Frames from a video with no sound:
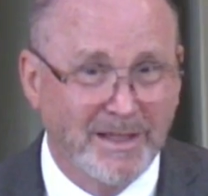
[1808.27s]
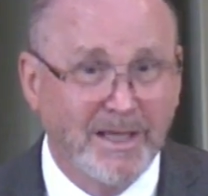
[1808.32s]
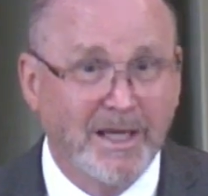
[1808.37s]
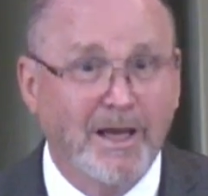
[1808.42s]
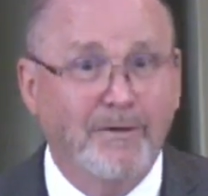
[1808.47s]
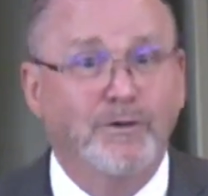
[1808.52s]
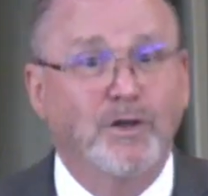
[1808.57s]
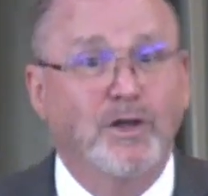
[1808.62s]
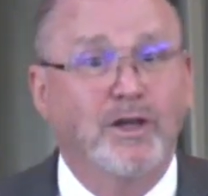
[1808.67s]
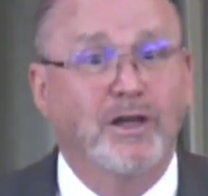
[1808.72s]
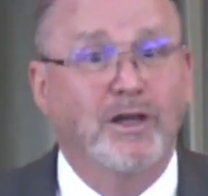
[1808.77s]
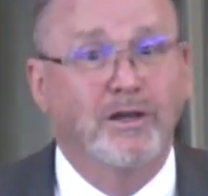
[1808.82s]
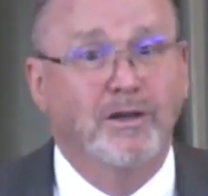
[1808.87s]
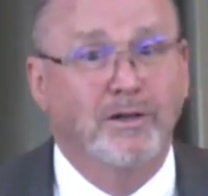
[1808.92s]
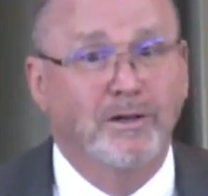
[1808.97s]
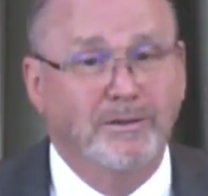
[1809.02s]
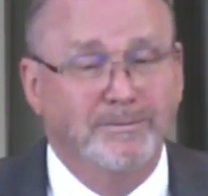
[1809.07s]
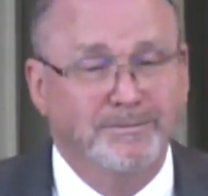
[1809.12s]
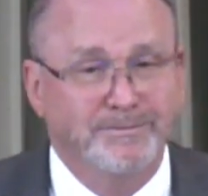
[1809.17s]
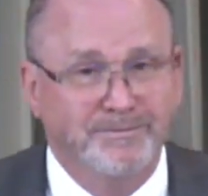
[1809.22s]
If you
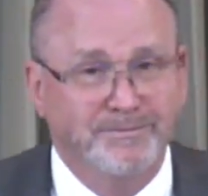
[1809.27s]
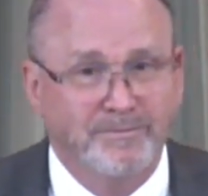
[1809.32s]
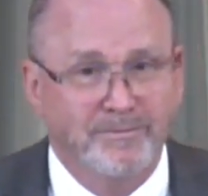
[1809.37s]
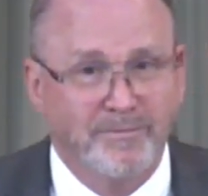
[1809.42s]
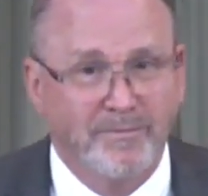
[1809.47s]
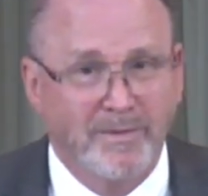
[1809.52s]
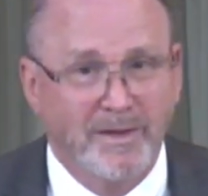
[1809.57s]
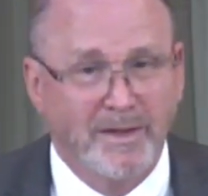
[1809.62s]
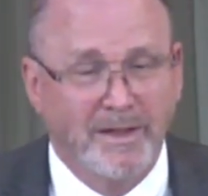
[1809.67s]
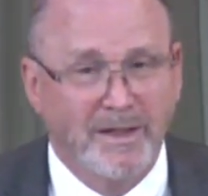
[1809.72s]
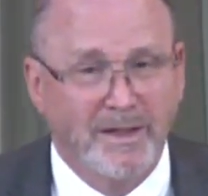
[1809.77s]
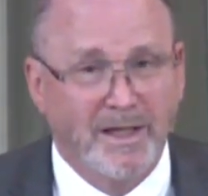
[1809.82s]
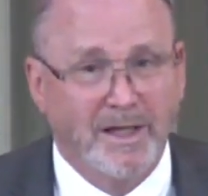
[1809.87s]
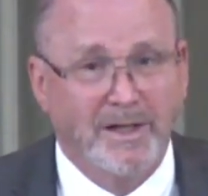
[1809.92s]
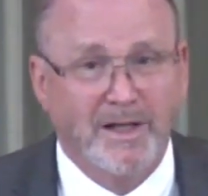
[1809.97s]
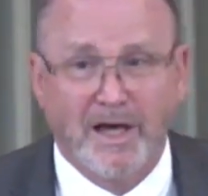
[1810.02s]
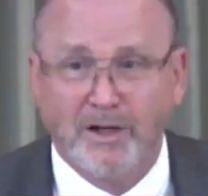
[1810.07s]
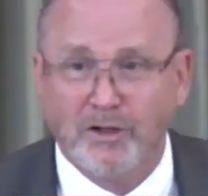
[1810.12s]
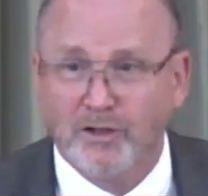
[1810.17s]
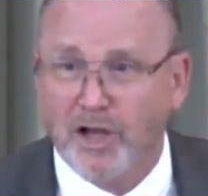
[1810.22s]
hear, and
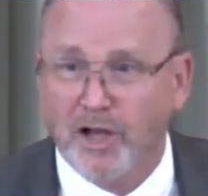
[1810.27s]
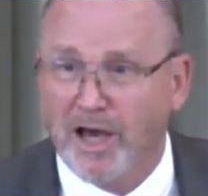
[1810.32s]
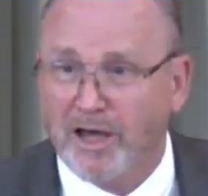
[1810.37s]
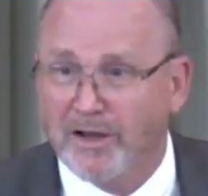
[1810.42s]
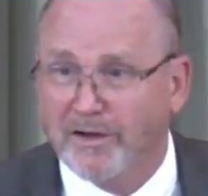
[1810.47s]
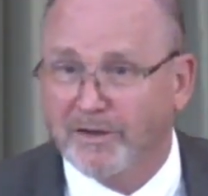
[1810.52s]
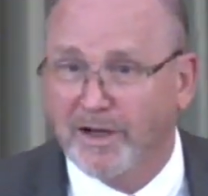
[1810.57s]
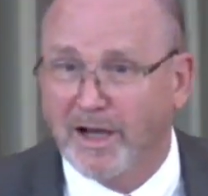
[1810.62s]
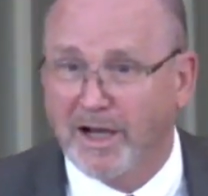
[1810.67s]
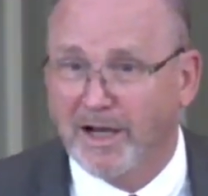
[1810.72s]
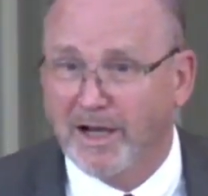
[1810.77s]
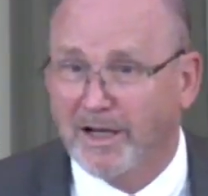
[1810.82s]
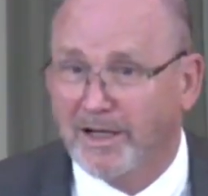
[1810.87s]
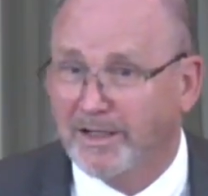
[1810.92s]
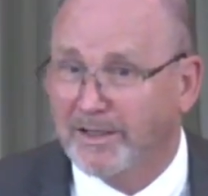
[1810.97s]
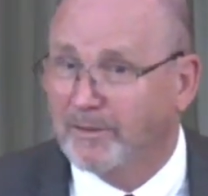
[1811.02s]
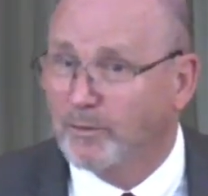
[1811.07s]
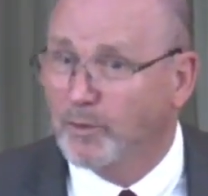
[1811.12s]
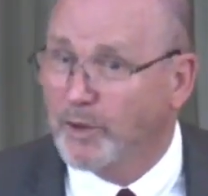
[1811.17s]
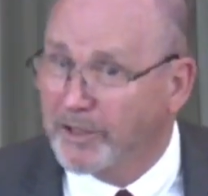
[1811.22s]
not a child of
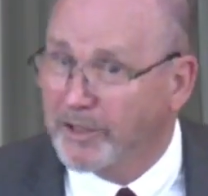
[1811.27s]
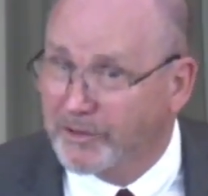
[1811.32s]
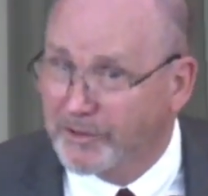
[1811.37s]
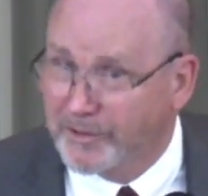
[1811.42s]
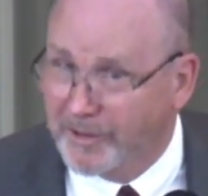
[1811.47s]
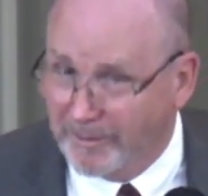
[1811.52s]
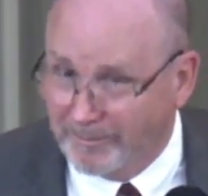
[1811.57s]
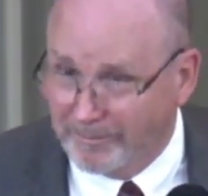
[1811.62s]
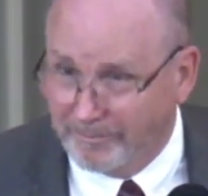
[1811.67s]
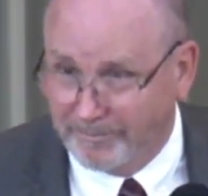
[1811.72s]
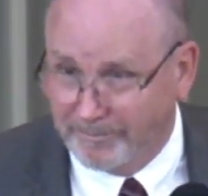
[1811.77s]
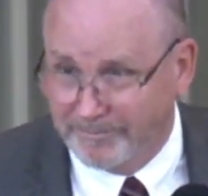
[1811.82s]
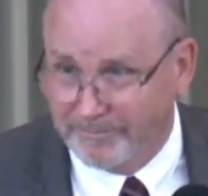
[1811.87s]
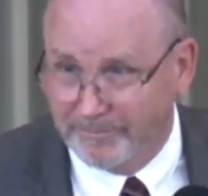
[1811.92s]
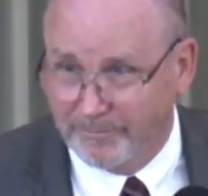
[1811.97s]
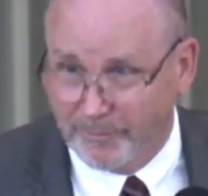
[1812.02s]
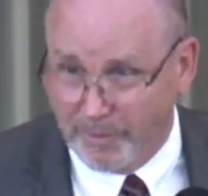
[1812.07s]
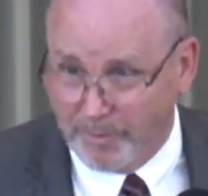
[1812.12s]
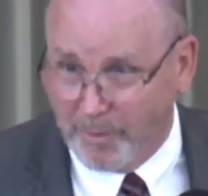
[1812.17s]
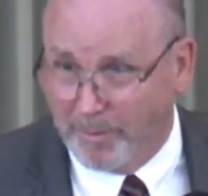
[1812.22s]
God, wisdom
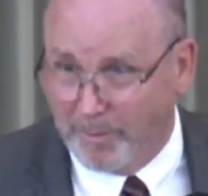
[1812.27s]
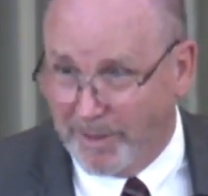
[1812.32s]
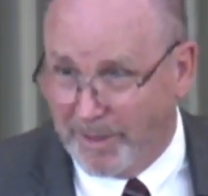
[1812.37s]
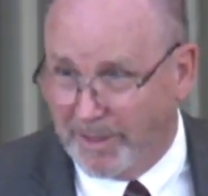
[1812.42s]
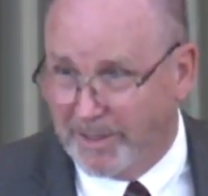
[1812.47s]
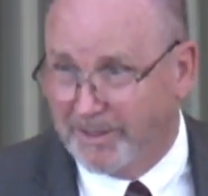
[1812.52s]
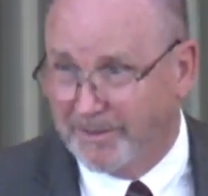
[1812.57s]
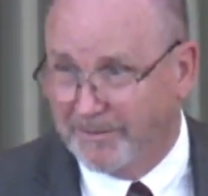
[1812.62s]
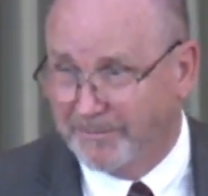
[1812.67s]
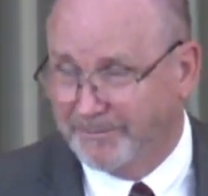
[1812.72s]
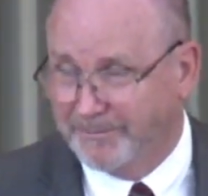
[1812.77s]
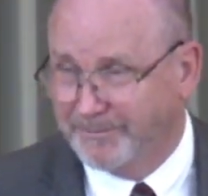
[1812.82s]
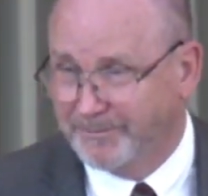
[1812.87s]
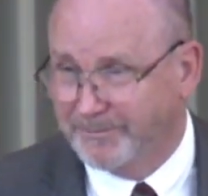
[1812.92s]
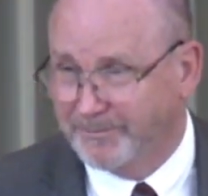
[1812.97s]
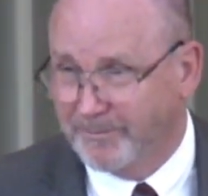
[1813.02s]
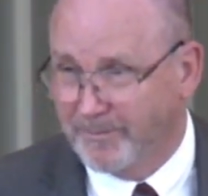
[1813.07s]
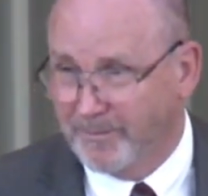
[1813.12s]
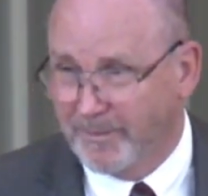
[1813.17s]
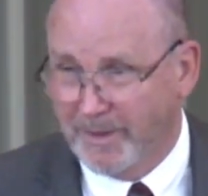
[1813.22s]
from above
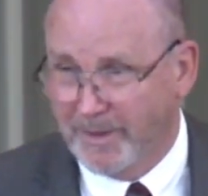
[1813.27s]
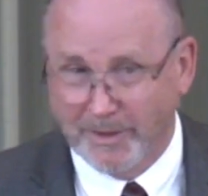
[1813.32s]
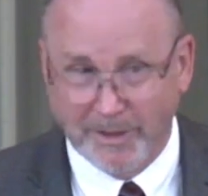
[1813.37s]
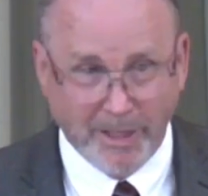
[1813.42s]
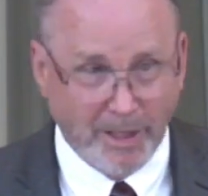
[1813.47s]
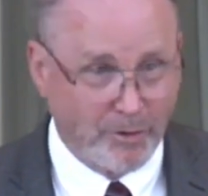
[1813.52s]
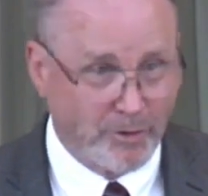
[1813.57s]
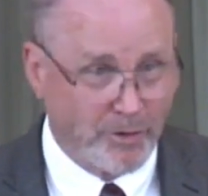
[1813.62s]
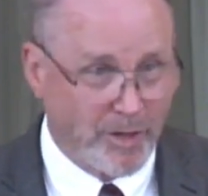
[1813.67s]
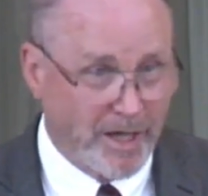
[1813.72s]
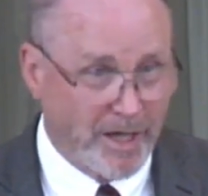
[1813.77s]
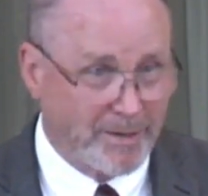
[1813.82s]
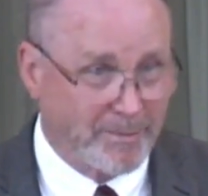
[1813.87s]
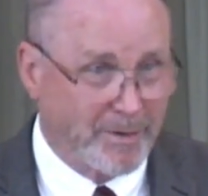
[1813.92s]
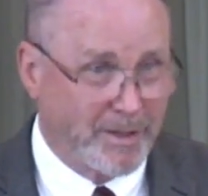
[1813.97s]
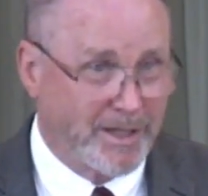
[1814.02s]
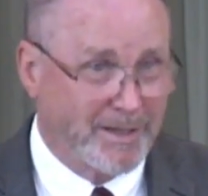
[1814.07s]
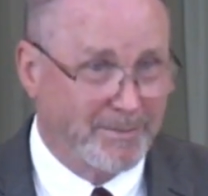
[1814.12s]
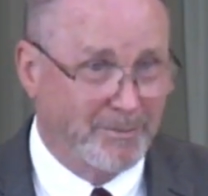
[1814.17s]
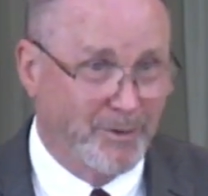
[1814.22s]
tells you how to
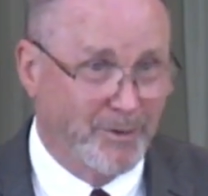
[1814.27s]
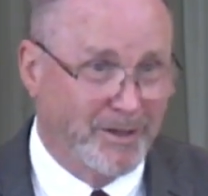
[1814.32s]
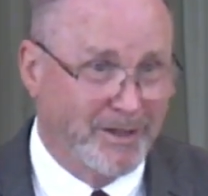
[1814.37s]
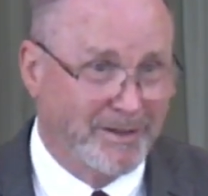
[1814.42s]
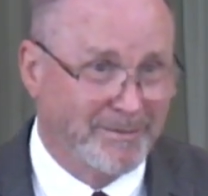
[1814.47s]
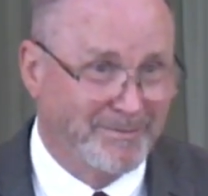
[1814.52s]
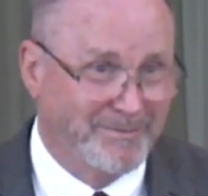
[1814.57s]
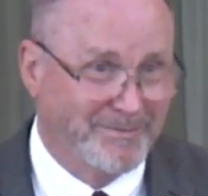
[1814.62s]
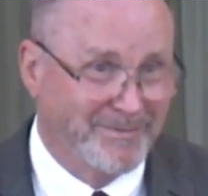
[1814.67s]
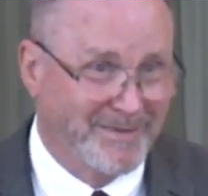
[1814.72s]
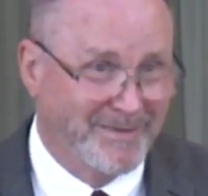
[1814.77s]
become one.